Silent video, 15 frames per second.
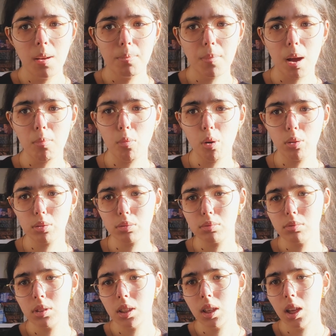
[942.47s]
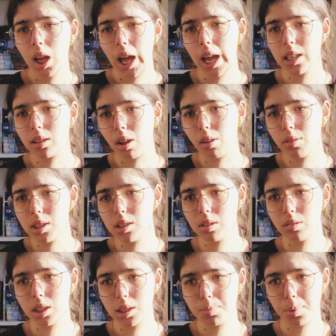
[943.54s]
Mamoru has always
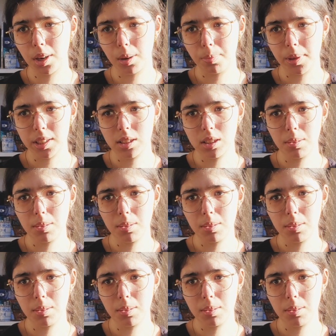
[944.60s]
known his purpose,